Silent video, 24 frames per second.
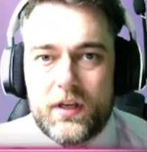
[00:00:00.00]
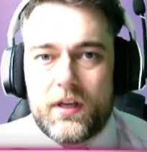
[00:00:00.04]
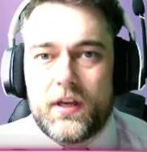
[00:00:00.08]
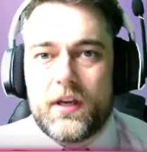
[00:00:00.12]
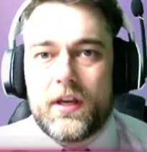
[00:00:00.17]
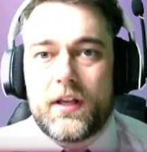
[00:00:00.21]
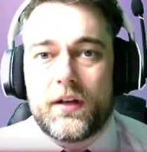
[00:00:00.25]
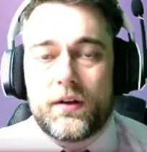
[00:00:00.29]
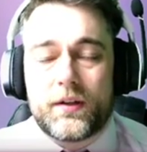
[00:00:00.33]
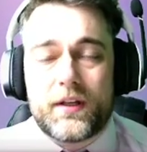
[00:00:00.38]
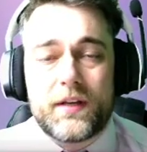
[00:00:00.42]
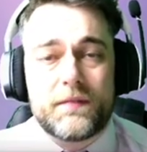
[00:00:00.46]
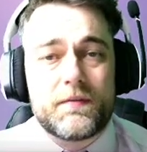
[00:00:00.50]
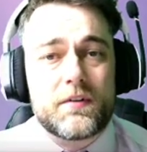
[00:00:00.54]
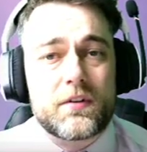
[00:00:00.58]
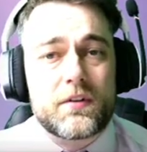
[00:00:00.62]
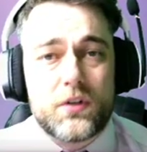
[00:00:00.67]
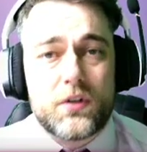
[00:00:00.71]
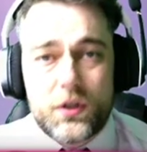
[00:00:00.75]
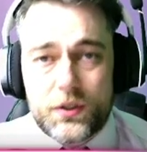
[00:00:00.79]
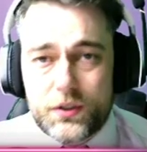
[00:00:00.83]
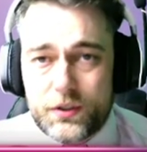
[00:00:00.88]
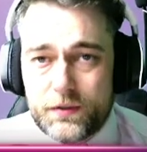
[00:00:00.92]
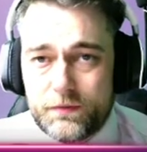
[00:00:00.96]
It'll give us
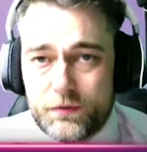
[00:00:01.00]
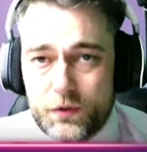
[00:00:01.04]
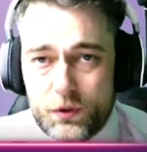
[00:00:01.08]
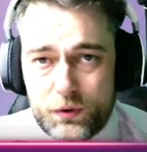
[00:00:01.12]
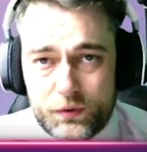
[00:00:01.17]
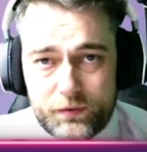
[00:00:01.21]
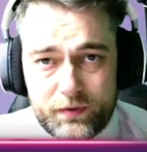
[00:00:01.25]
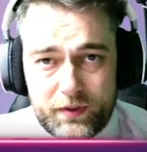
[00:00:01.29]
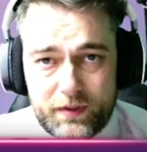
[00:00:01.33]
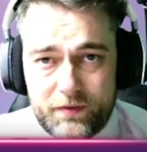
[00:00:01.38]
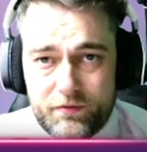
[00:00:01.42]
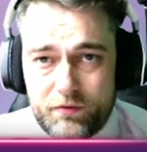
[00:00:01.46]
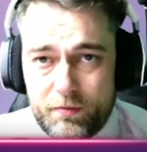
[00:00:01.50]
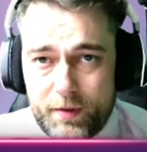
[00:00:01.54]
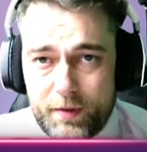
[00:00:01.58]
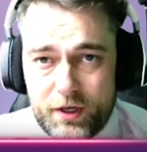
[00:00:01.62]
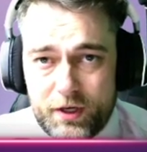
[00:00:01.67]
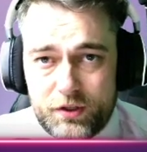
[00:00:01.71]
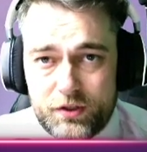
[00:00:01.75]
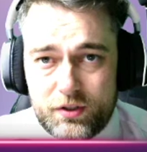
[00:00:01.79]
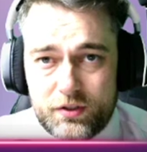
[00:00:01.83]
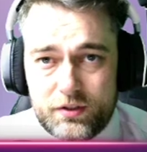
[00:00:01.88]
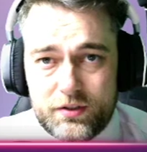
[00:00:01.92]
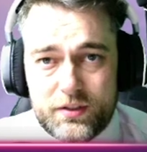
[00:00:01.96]
lots of useful
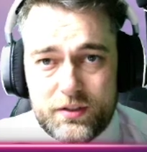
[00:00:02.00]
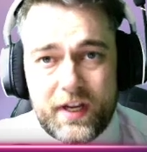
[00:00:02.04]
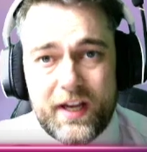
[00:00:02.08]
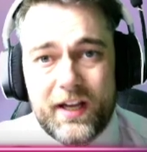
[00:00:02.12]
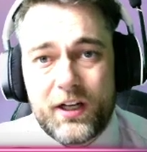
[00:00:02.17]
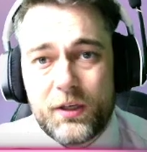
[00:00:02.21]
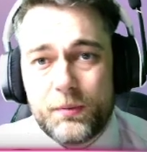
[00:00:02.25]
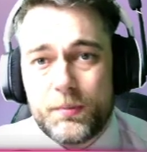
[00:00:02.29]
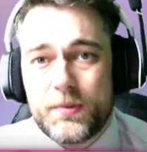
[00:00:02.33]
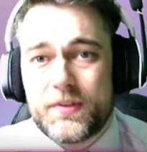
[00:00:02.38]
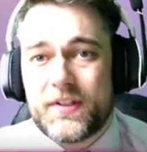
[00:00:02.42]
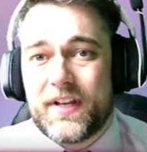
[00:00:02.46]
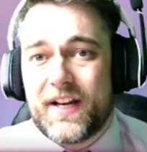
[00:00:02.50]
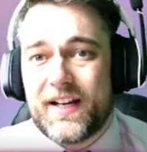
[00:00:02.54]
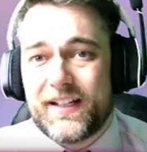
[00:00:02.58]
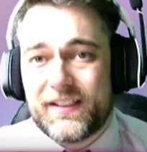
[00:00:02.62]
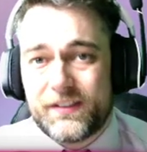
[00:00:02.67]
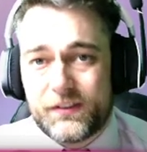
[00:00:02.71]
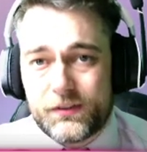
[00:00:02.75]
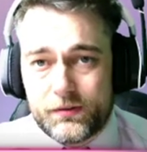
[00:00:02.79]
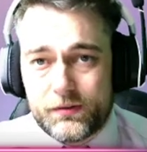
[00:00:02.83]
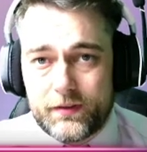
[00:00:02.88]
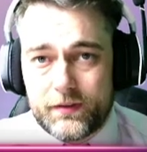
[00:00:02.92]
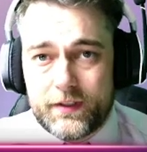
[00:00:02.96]
information to help us
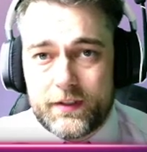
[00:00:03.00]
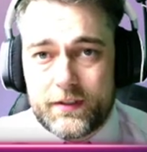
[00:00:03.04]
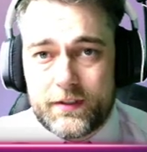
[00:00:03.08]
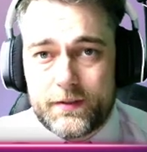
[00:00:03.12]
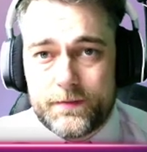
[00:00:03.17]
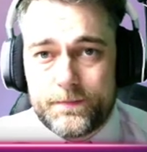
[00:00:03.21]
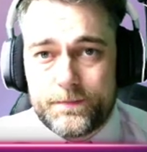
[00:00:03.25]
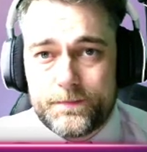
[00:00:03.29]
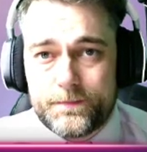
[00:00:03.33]
answer it.